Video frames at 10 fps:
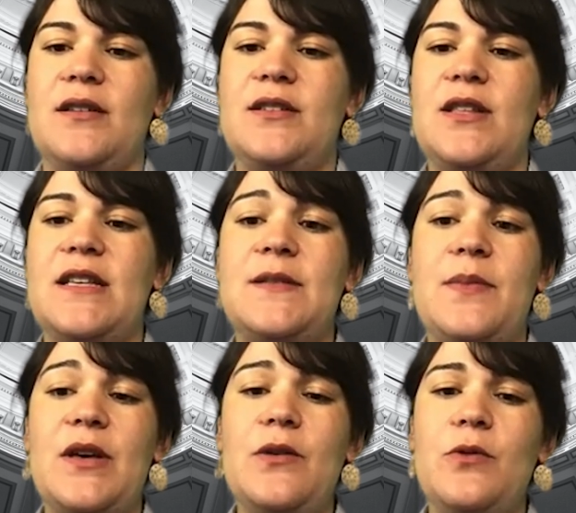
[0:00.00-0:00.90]
to this
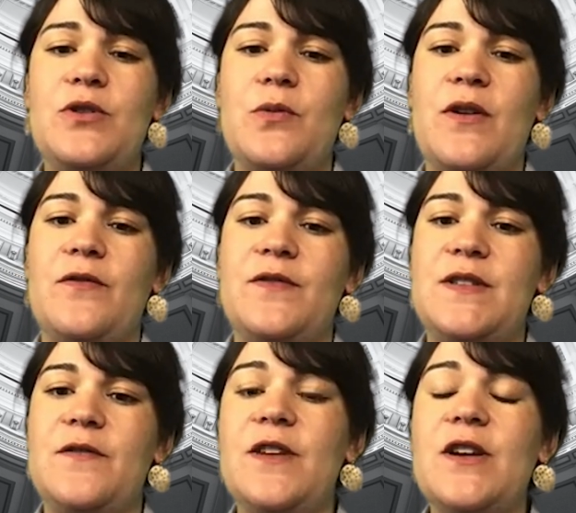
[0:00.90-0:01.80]
bill, which would have
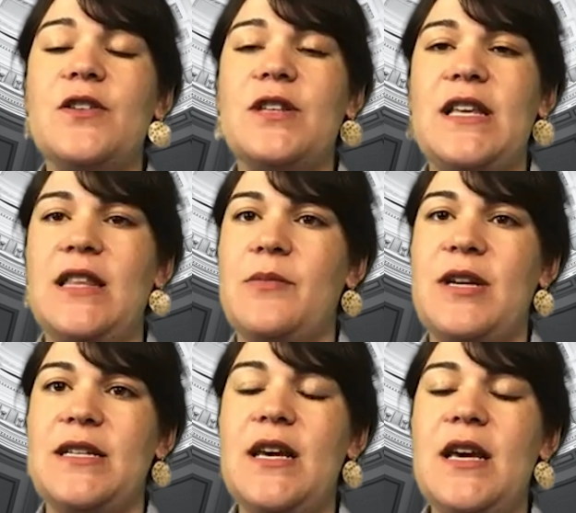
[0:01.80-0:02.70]
severely
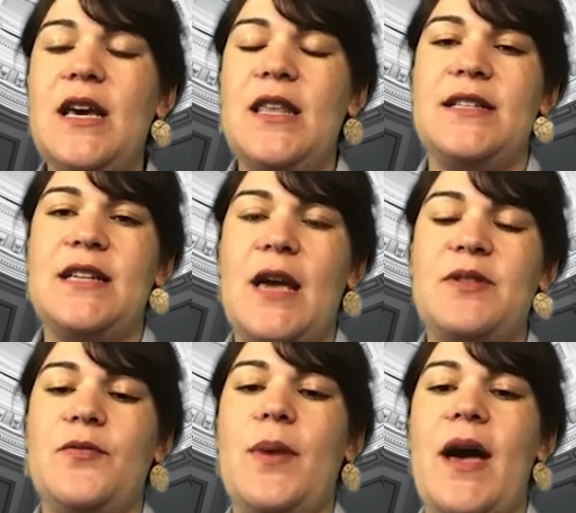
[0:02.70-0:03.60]
limited the
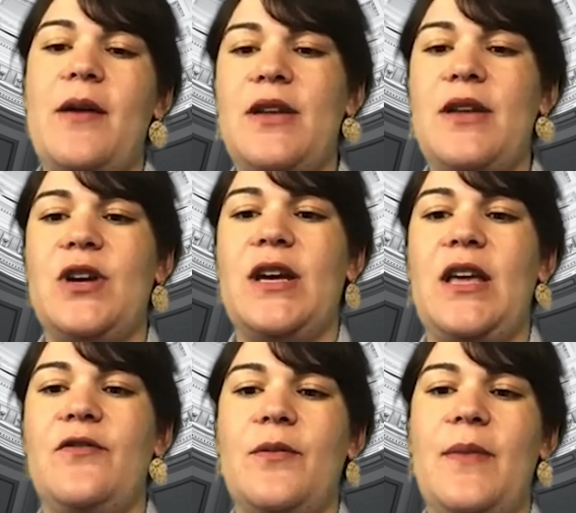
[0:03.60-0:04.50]
types of biometric
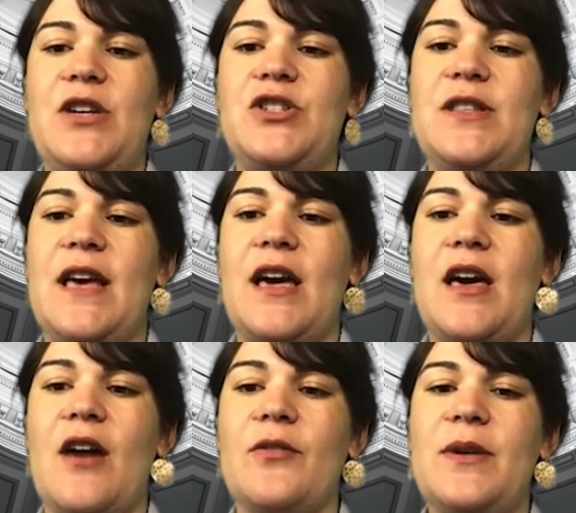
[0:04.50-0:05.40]
information that
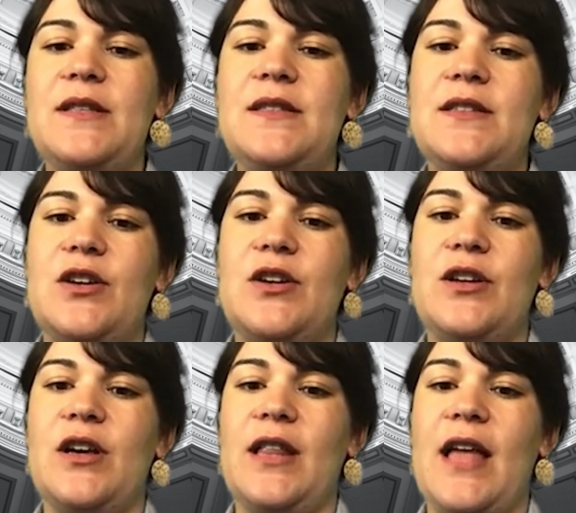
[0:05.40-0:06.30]
governments
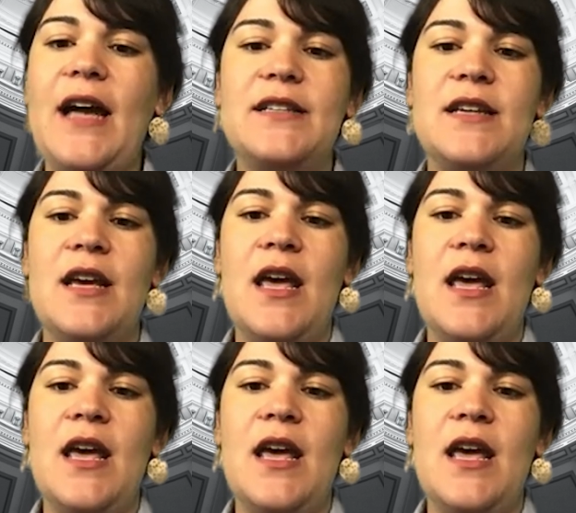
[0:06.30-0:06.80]
could collect